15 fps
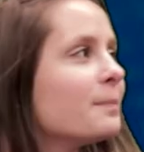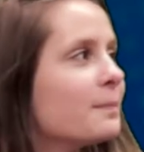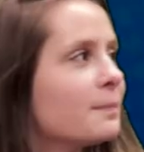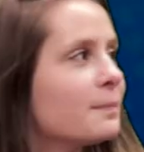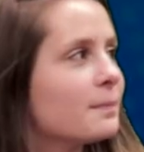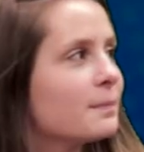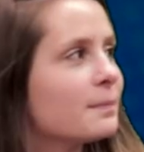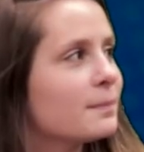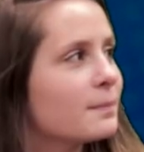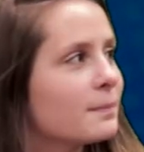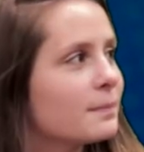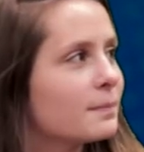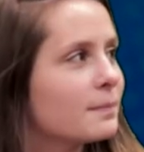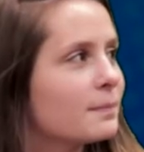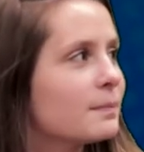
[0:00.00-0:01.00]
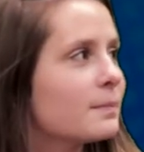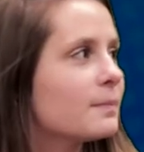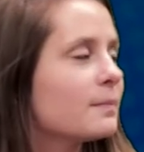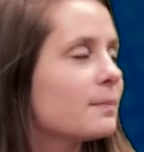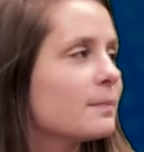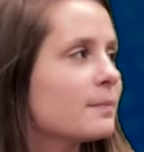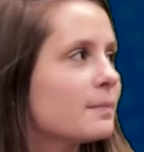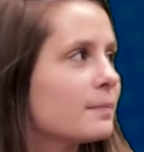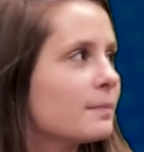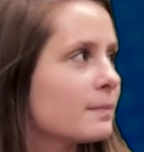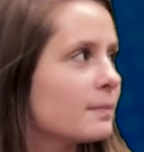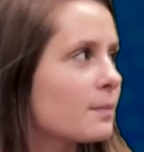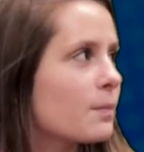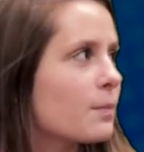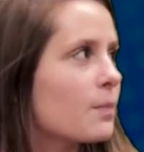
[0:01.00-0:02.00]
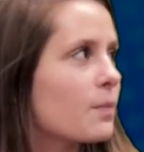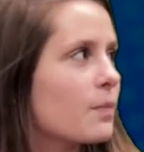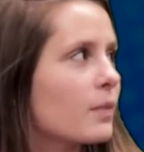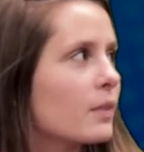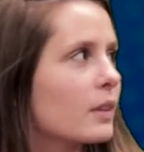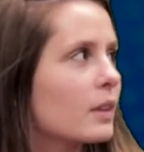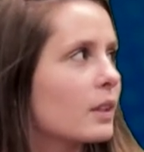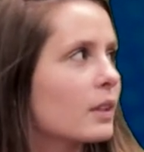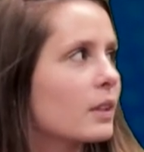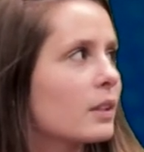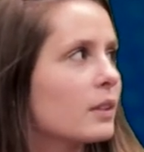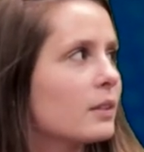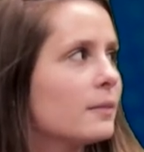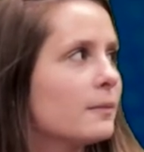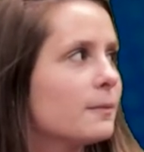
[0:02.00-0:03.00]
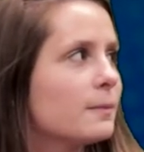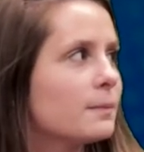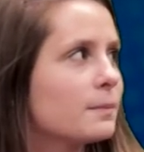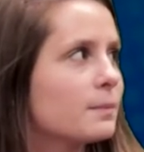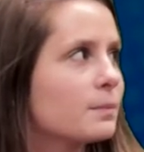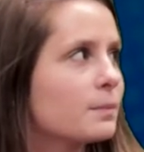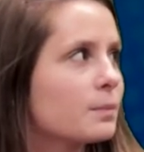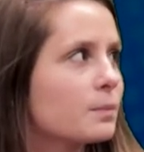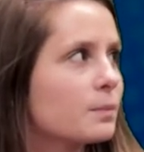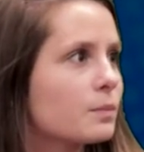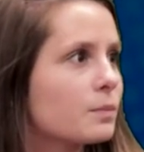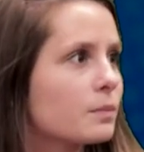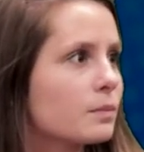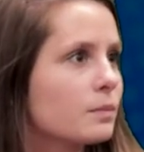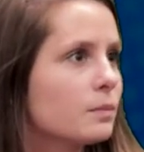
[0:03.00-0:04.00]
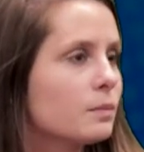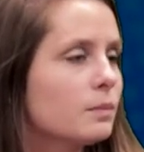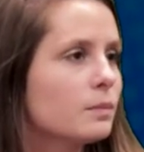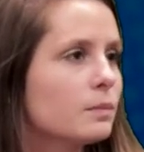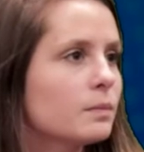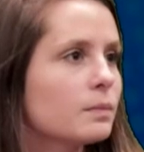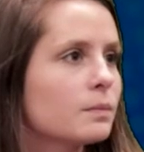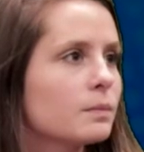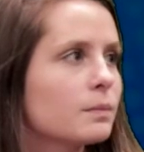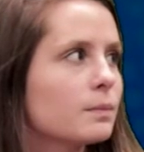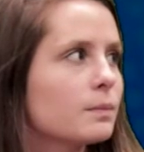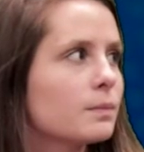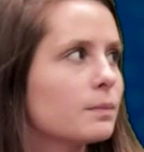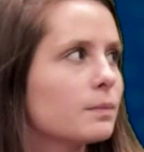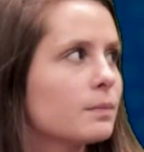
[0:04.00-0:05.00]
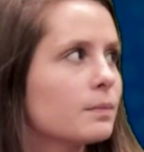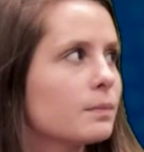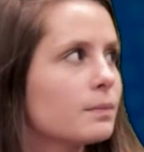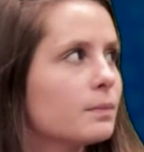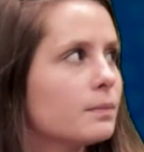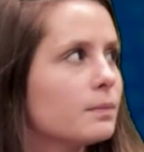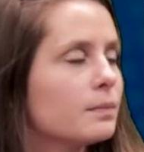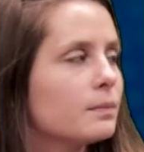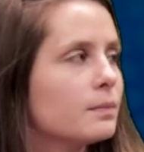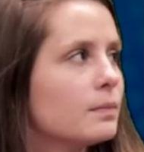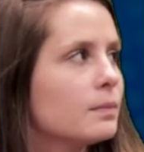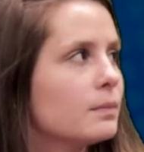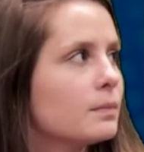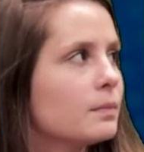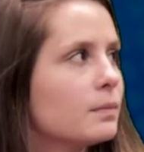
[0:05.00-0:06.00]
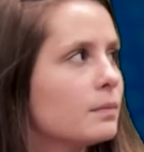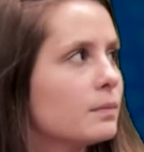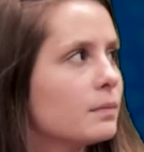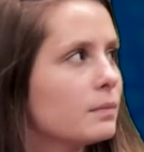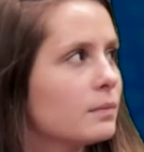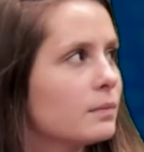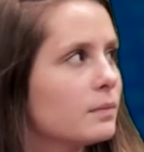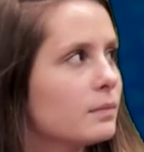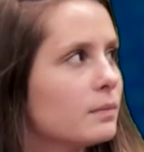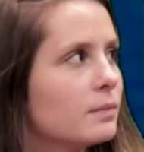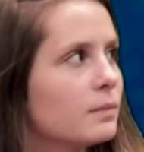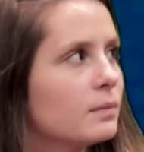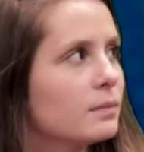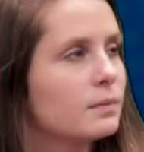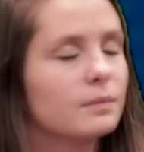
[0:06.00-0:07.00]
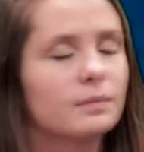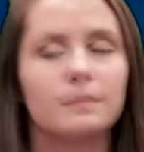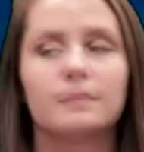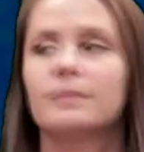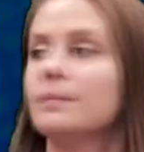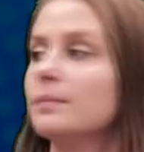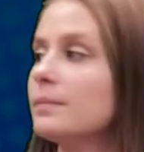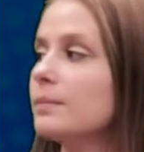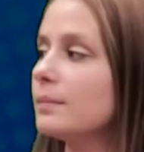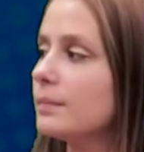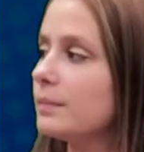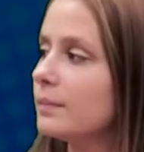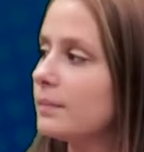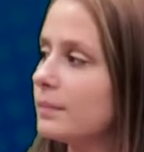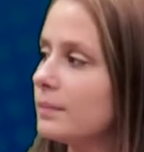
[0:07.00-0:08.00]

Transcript: [no speech]